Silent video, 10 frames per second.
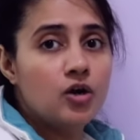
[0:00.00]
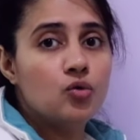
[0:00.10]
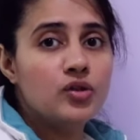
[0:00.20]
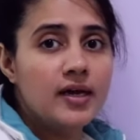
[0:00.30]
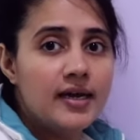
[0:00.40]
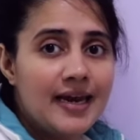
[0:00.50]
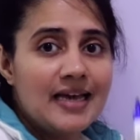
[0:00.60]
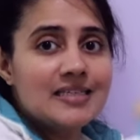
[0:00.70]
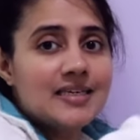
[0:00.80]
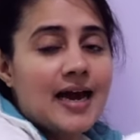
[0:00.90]
to the
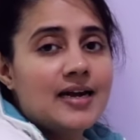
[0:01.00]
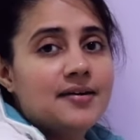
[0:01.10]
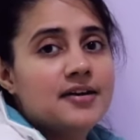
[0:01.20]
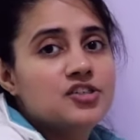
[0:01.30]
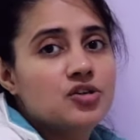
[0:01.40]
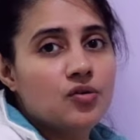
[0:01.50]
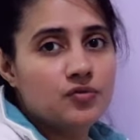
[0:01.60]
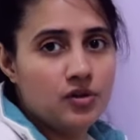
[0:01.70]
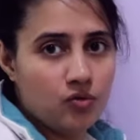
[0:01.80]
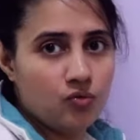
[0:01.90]
next iteration
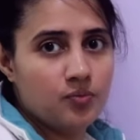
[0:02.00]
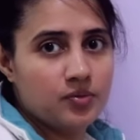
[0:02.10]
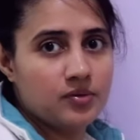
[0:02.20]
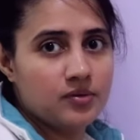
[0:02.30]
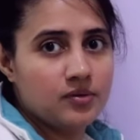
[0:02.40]
of the loop,